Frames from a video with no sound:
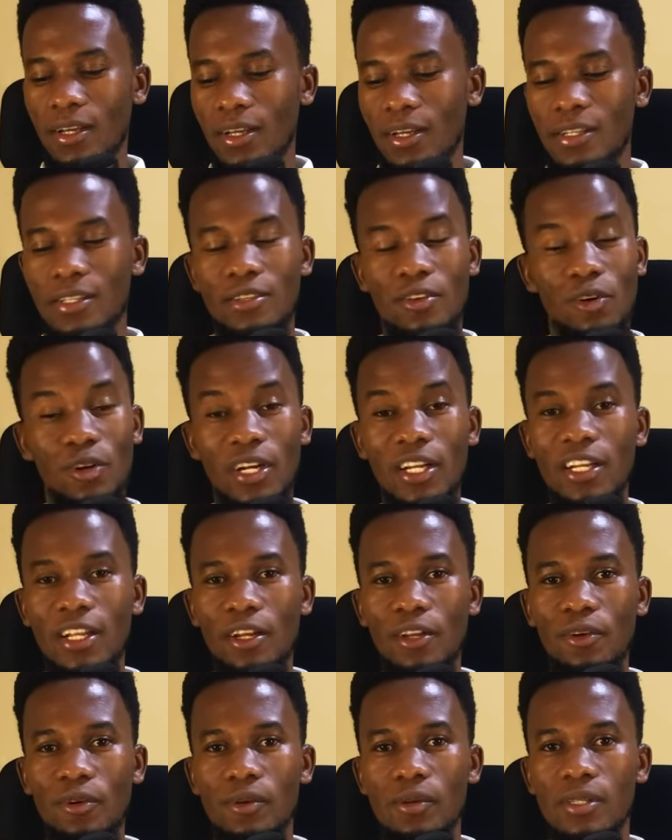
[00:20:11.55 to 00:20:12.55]
It's already
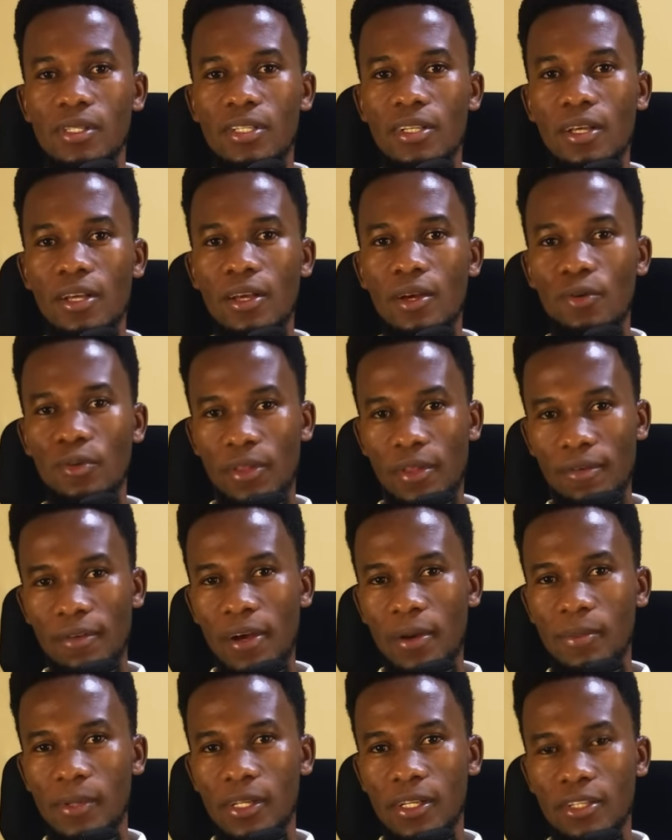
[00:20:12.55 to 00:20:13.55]
news with the
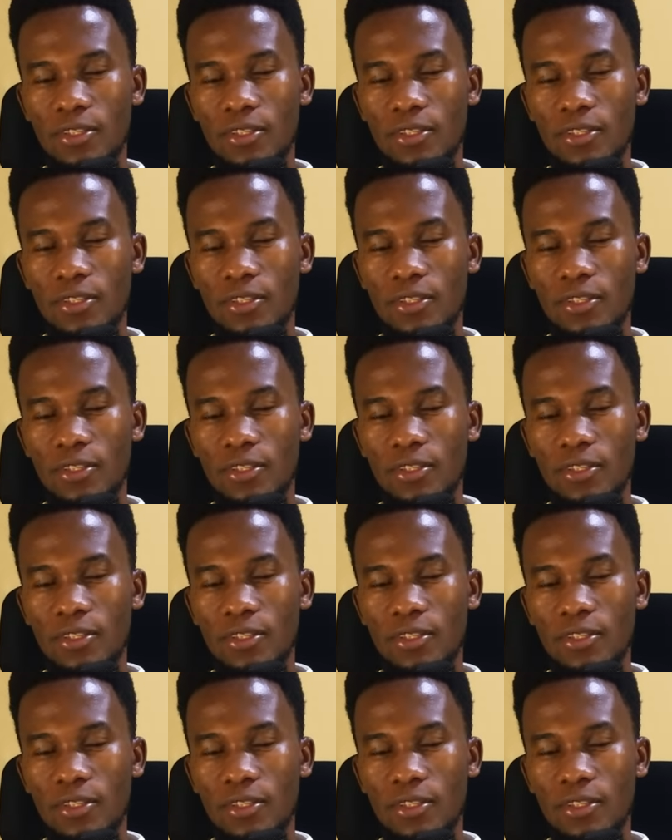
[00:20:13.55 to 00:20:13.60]
family,